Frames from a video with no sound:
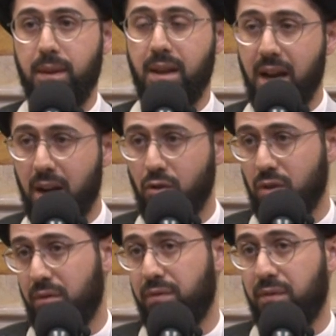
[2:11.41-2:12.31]

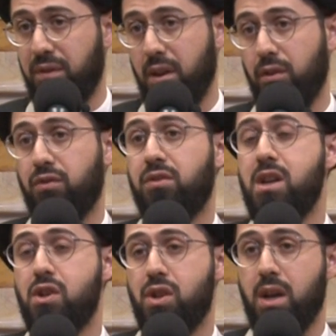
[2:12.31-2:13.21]
950 years
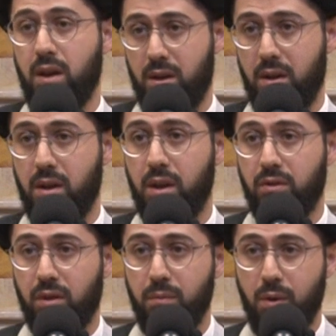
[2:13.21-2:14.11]
teaching
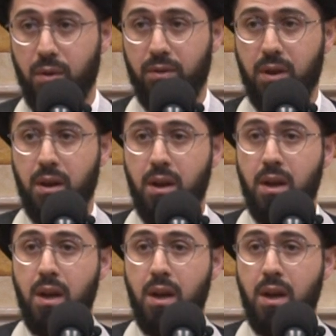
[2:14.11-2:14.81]
his community.